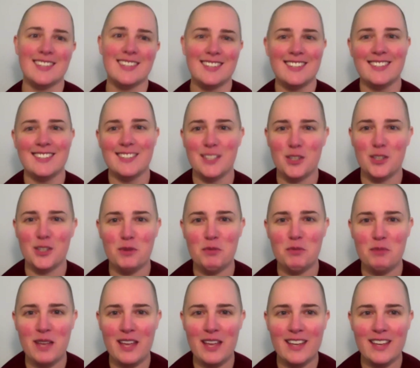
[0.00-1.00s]
Human
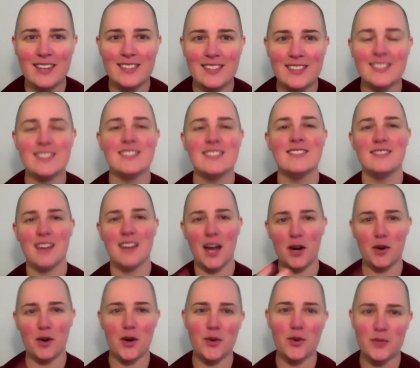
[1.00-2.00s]
beings,
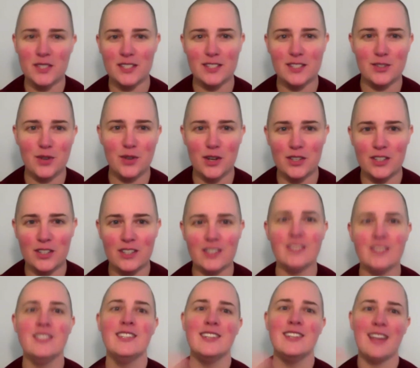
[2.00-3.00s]
our own
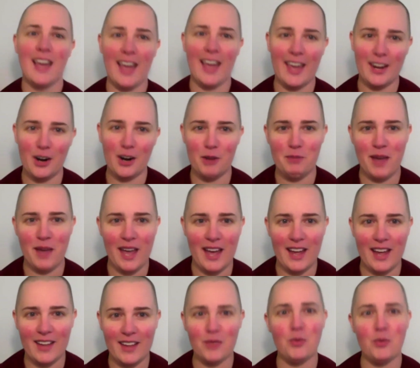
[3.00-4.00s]
struggle, and our
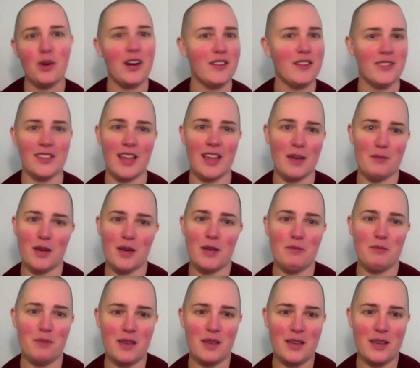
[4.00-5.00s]
path, whatever that might
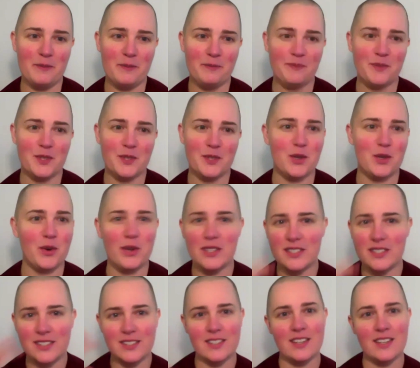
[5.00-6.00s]
be. So
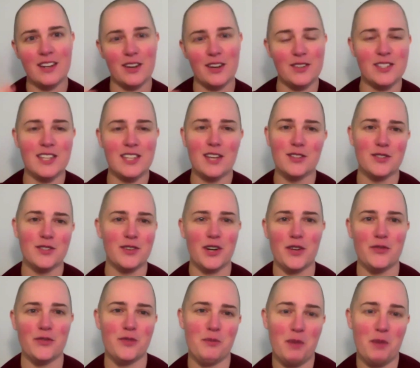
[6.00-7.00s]
it's, you know, sounds very
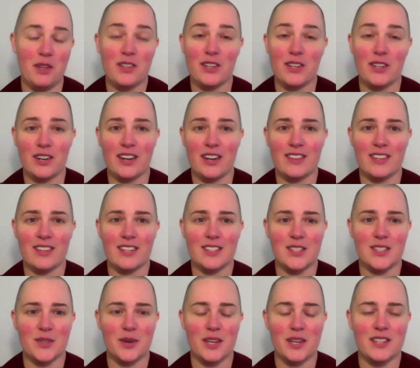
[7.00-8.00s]
familiar, I think,
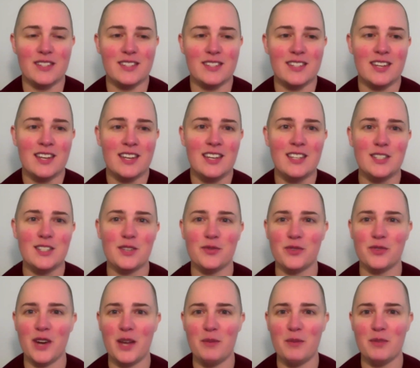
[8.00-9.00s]
to us to
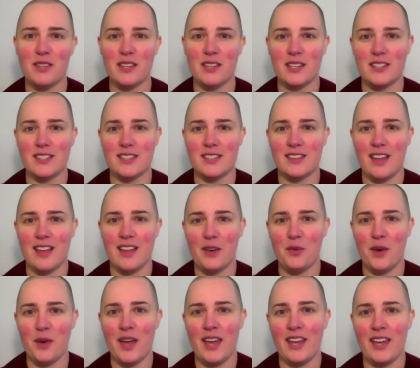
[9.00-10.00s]
frame things in that
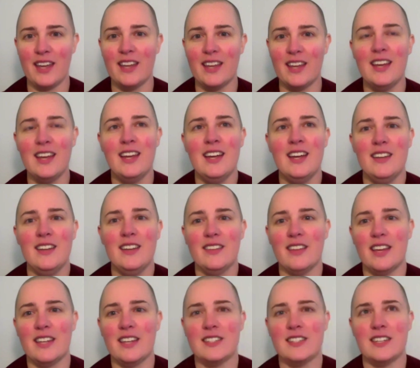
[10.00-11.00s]
way,
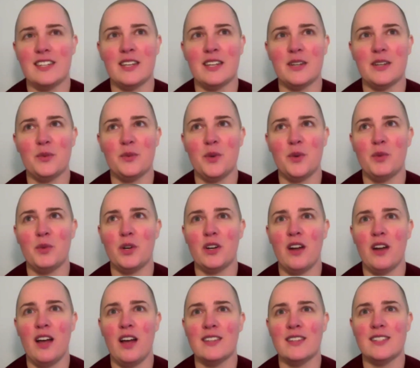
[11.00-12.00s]
that when we're
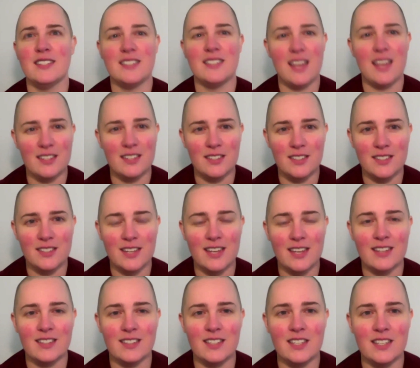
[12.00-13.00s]
not settled
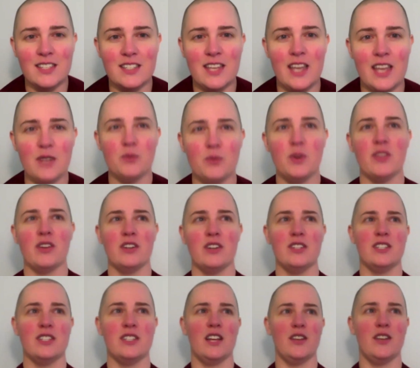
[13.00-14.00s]
and content with
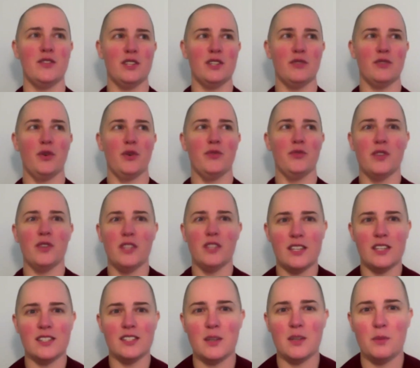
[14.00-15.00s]
ourselves, if we're
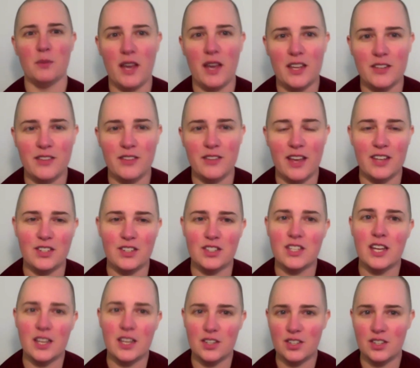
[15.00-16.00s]
feeling some kind of
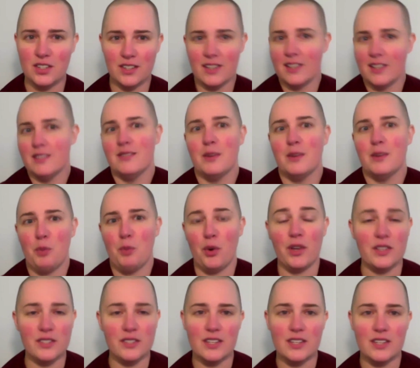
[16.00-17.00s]
agitation, it
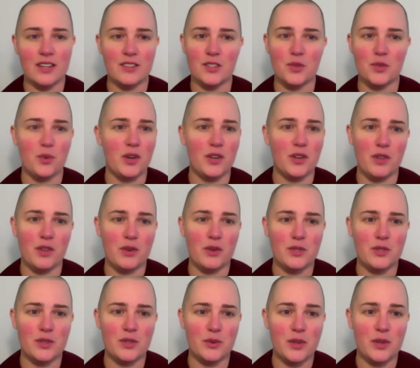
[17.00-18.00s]
boils down to one of those
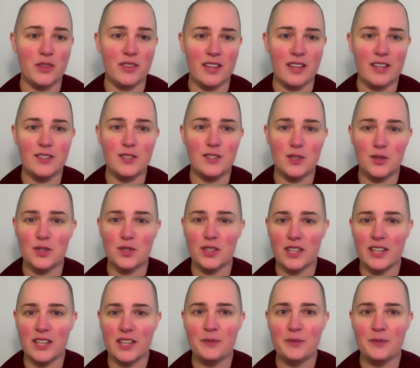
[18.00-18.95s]
three things usually.